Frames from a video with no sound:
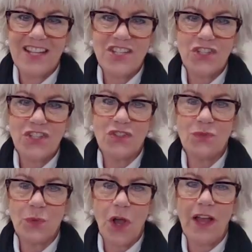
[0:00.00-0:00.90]
And
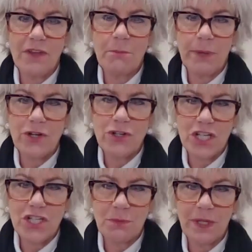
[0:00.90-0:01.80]
we all have impaired
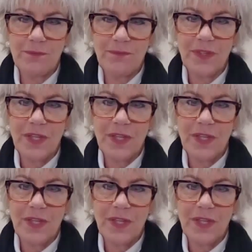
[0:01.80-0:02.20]
judgment.